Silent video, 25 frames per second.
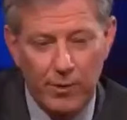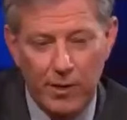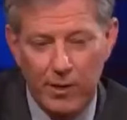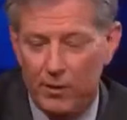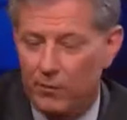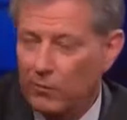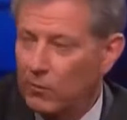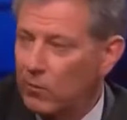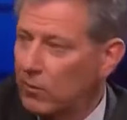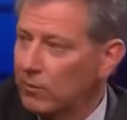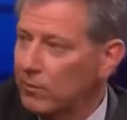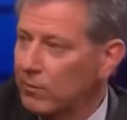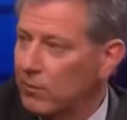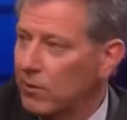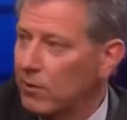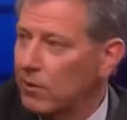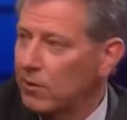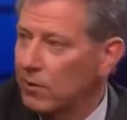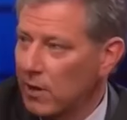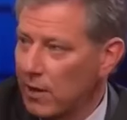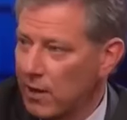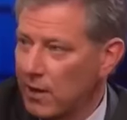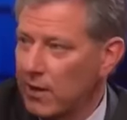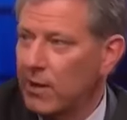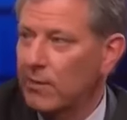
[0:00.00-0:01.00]
about it one
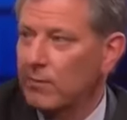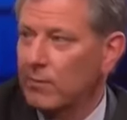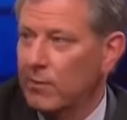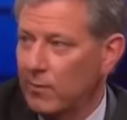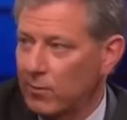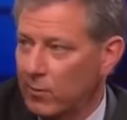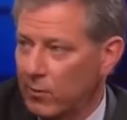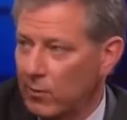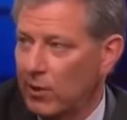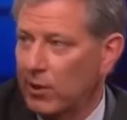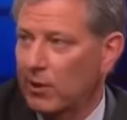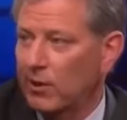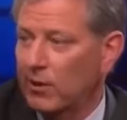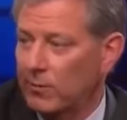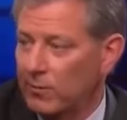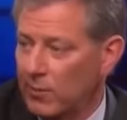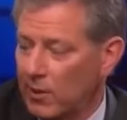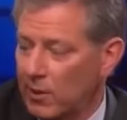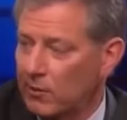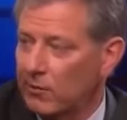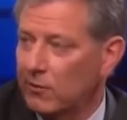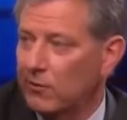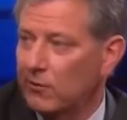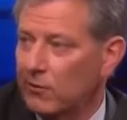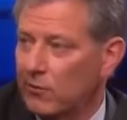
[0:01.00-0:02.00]
bit. I am complaining
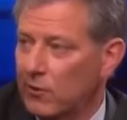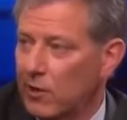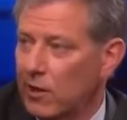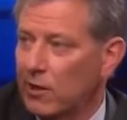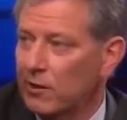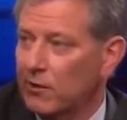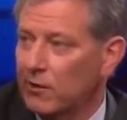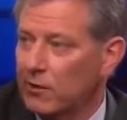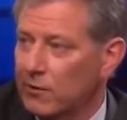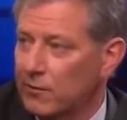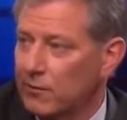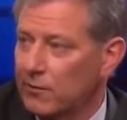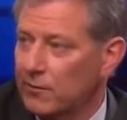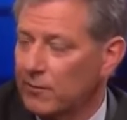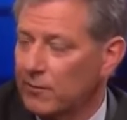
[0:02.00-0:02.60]
about this doctor.